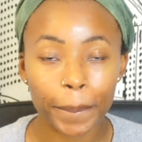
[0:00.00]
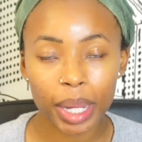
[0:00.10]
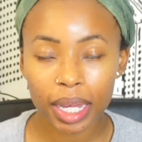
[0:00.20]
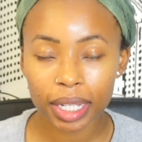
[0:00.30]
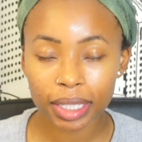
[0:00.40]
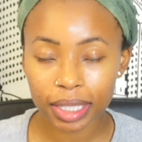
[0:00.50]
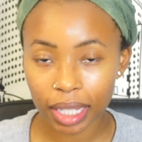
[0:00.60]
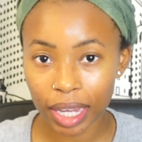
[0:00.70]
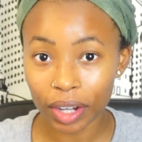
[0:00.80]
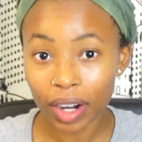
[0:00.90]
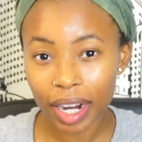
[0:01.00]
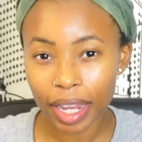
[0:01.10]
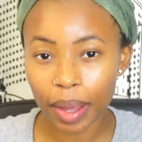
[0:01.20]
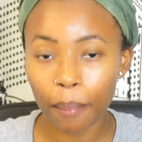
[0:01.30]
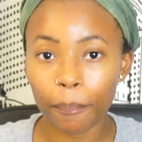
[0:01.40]
But here I
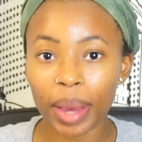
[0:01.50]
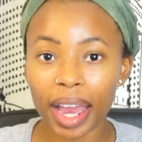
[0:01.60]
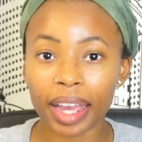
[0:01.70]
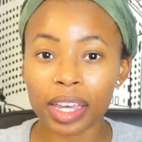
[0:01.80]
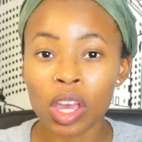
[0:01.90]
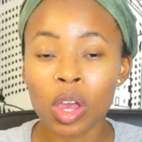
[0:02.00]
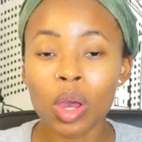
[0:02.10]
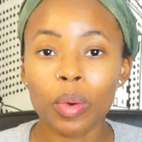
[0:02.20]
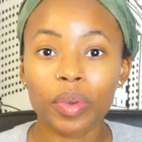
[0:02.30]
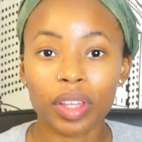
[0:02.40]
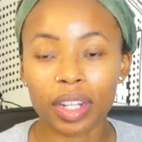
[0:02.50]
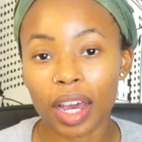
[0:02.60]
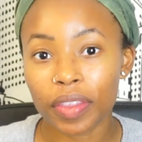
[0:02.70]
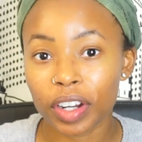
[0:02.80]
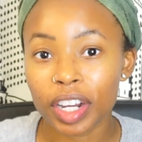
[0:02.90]
am back with
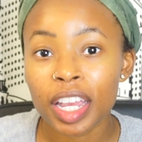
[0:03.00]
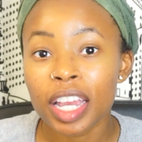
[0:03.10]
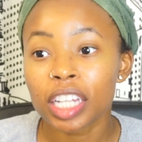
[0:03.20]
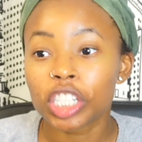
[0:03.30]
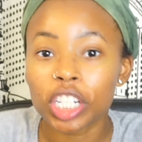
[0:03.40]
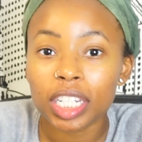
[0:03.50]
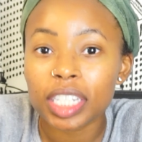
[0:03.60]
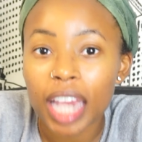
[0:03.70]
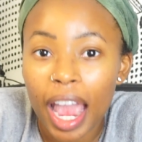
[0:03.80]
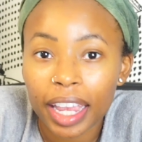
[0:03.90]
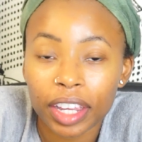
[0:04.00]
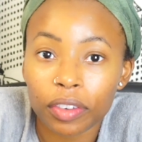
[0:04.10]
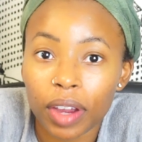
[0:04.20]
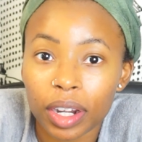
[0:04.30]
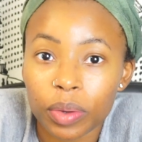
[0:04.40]
another chit chat, get
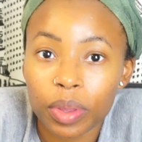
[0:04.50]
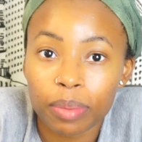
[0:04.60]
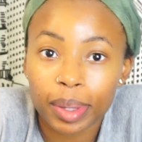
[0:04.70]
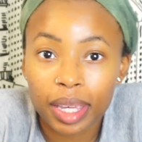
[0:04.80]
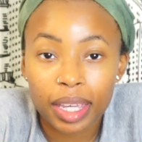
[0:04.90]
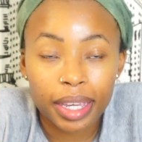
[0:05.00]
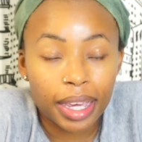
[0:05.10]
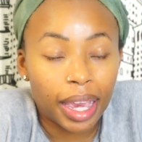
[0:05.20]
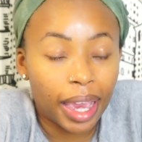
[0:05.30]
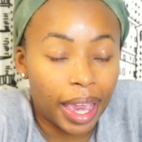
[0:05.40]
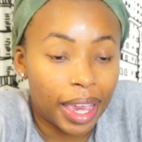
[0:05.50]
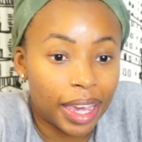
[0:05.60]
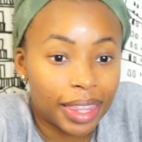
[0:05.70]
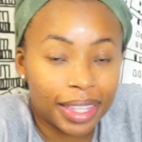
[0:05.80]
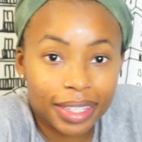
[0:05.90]
ready with me,
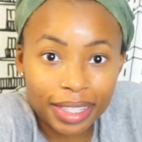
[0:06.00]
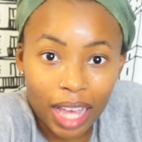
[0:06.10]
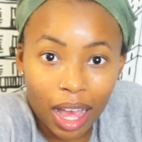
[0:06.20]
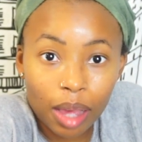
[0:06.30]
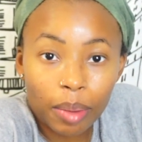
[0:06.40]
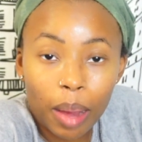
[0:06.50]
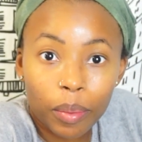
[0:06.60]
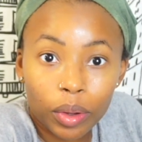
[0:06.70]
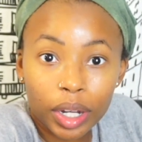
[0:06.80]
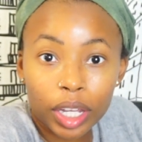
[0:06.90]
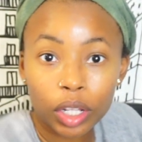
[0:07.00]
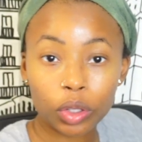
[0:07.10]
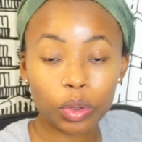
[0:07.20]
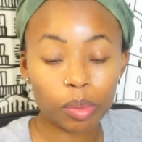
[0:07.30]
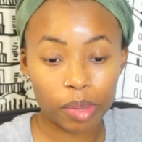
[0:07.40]
and this time I'm going to
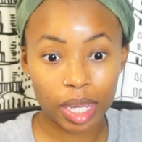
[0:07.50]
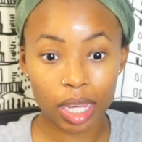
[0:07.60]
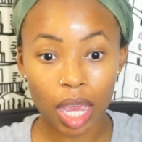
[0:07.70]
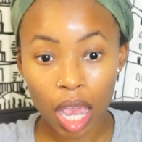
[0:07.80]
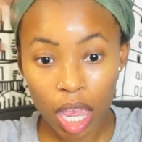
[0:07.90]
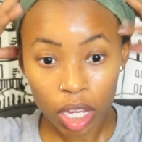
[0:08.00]
include me